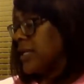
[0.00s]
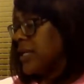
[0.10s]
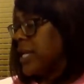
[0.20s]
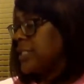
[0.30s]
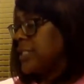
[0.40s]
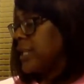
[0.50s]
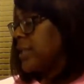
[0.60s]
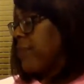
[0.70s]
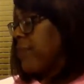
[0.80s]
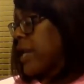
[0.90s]
He took it
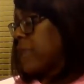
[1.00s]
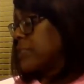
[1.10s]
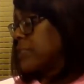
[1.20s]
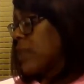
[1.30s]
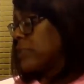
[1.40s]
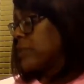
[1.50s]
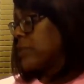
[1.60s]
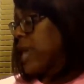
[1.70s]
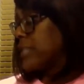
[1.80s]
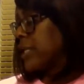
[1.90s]
upon himself to
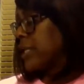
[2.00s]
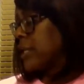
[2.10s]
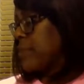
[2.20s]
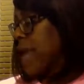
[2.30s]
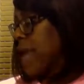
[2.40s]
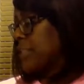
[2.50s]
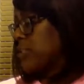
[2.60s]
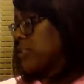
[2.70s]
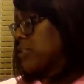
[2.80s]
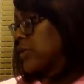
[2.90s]
ask another
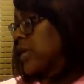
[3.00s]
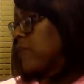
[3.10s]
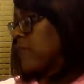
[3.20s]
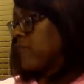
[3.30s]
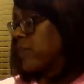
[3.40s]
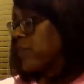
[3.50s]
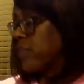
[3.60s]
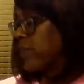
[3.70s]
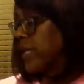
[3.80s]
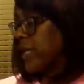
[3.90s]
passenger, a friend of
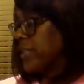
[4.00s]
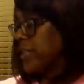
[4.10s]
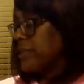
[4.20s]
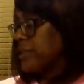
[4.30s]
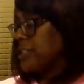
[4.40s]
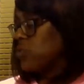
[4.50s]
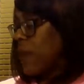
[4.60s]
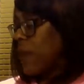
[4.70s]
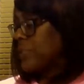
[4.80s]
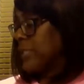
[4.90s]
his, to
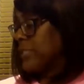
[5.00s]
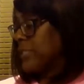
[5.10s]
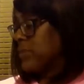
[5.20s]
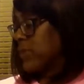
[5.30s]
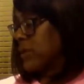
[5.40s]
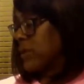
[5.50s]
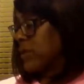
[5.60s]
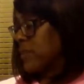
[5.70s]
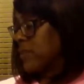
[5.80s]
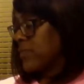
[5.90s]
swap seats with me.
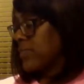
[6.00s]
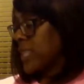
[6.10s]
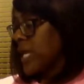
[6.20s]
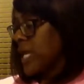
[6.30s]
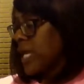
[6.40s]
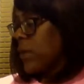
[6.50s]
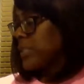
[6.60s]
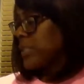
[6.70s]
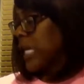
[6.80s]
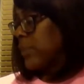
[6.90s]
It was
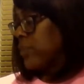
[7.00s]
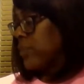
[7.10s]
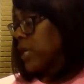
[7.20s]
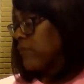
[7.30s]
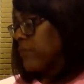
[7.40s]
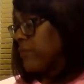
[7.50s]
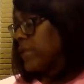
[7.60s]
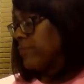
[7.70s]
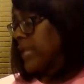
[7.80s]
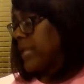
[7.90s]
a brief
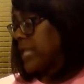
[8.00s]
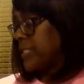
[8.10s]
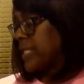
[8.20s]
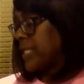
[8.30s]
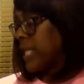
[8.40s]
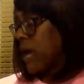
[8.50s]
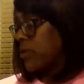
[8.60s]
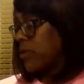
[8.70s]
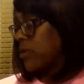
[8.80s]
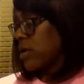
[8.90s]
but pleasant
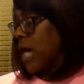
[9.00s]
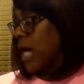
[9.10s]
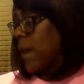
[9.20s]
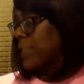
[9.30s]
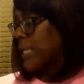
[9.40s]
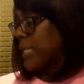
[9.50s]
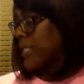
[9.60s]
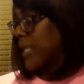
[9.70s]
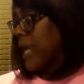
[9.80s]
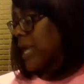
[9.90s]
encounter, which
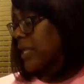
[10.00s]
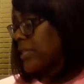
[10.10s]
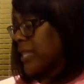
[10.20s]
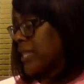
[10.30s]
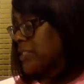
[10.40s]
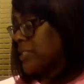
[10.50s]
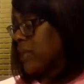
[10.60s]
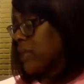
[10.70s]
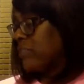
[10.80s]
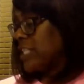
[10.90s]
indicated that Jeff
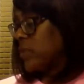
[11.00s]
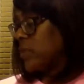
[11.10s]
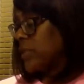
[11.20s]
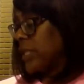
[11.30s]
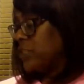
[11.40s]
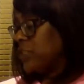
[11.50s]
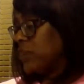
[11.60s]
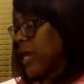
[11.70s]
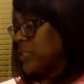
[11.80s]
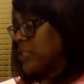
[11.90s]
genuinely
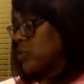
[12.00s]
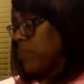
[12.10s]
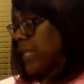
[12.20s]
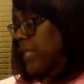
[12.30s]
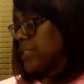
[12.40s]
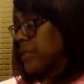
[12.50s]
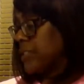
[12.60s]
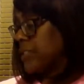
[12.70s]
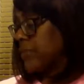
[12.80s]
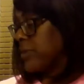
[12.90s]
tries to meet his
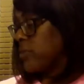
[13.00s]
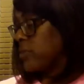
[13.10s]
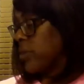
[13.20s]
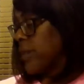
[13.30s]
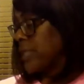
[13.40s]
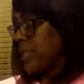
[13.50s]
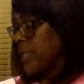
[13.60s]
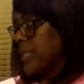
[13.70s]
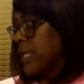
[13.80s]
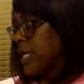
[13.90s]
customers'
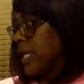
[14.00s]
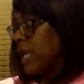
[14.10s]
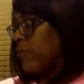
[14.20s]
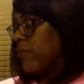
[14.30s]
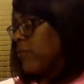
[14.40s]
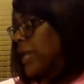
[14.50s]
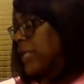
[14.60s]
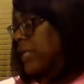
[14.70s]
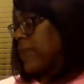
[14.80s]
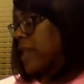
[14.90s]
requests, if
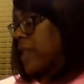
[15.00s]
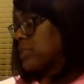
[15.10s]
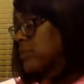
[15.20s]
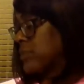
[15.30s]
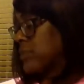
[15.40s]
humanly possible.